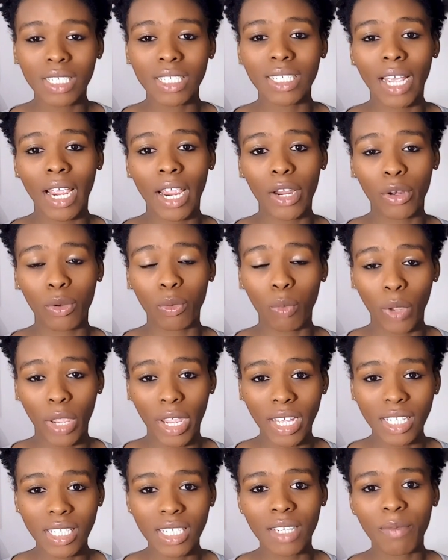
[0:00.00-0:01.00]
desired
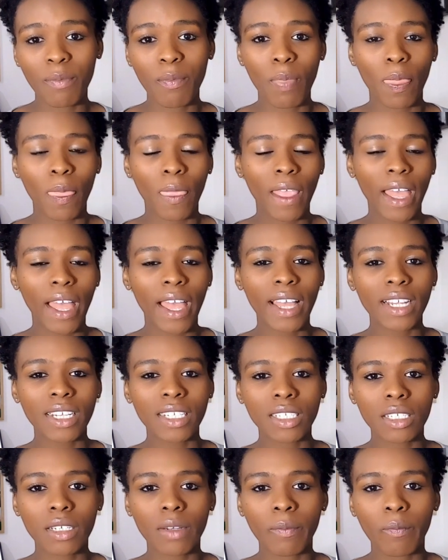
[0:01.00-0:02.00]
weight,
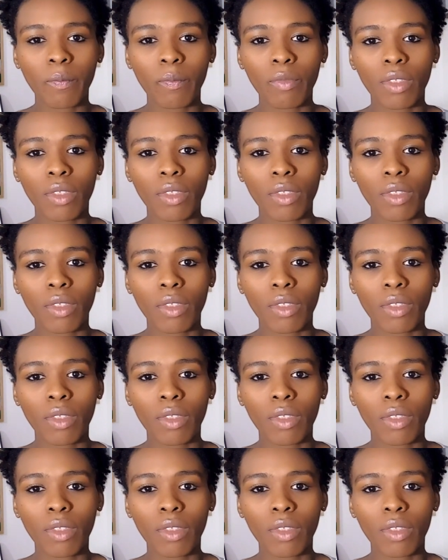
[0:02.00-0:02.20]
and